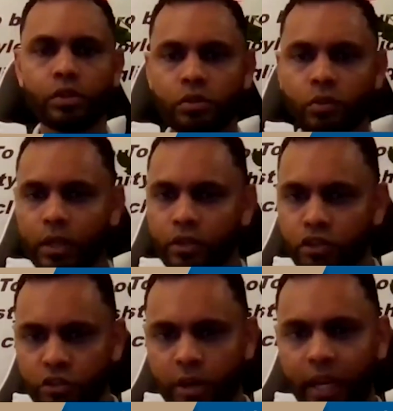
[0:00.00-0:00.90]
So I
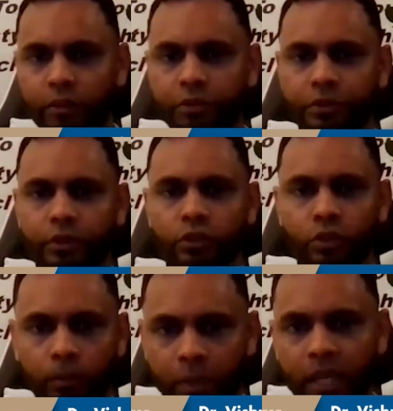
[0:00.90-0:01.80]
strive
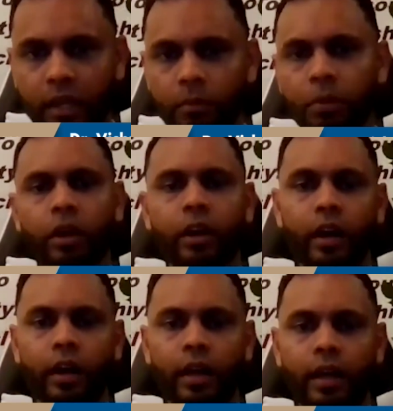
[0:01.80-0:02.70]
to be an
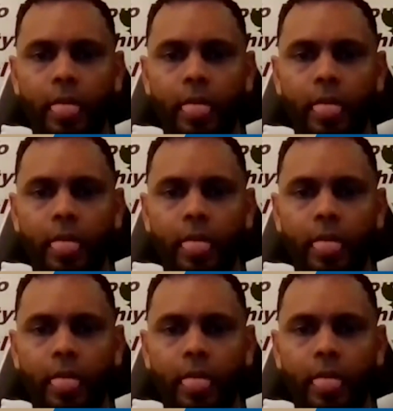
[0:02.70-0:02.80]
employer